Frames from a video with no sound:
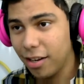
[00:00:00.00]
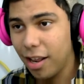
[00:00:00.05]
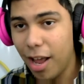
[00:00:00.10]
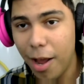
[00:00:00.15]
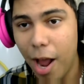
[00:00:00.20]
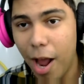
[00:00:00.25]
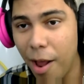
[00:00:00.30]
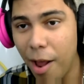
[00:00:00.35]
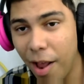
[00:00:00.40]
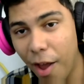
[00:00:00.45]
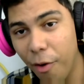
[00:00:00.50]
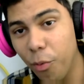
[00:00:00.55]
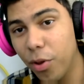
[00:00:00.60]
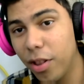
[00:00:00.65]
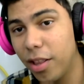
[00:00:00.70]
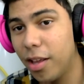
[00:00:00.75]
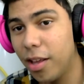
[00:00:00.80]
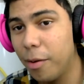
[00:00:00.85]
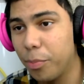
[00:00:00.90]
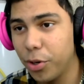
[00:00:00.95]
I, I, I
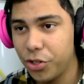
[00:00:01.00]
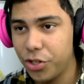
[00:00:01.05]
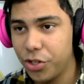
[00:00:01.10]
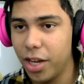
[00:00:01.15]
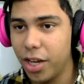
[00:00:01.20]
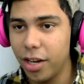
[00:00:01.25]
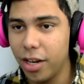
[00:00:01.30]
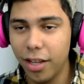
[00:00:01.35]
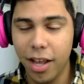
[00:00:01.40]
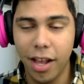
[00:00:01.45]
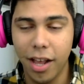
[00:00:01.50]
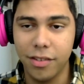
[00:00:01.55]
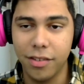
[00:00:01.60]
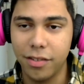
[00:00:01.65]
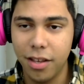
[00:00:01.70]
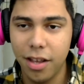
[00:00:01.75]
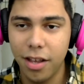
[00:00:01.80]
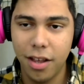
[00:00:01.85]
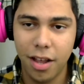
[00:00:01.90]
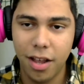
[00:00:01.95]
really appreciate it, guys.
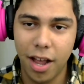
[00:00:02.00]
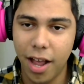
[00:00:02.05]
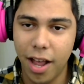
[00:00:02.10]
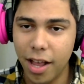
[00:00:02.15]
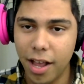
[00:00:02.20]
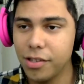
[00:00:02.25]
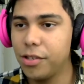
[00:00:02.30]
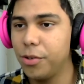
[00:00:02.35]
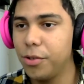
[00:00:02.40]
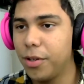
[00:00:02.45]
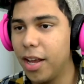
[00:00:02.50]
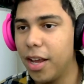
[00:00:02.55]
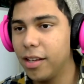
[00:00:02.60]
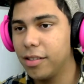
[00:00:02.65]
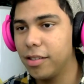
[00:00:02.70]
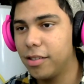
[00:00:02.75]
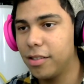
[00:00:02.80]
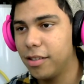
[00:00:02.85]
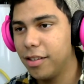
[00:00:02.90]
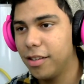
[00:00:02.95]
Thank you. I, I asked you guys